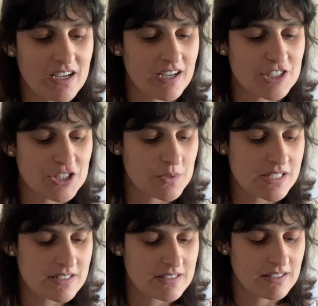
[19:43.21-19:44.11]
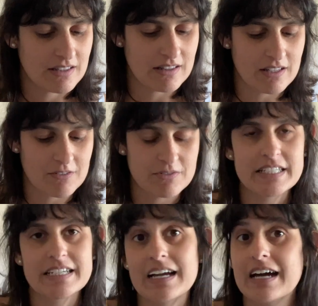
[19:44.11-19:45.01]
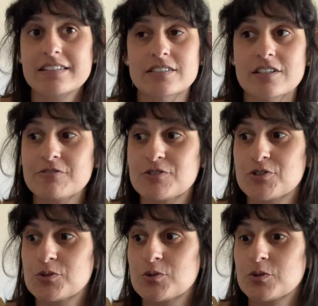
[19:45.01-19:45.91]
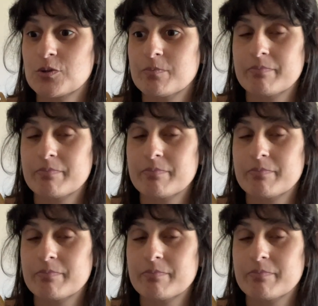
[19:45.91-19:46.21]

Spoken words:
She was lovely and kind enough to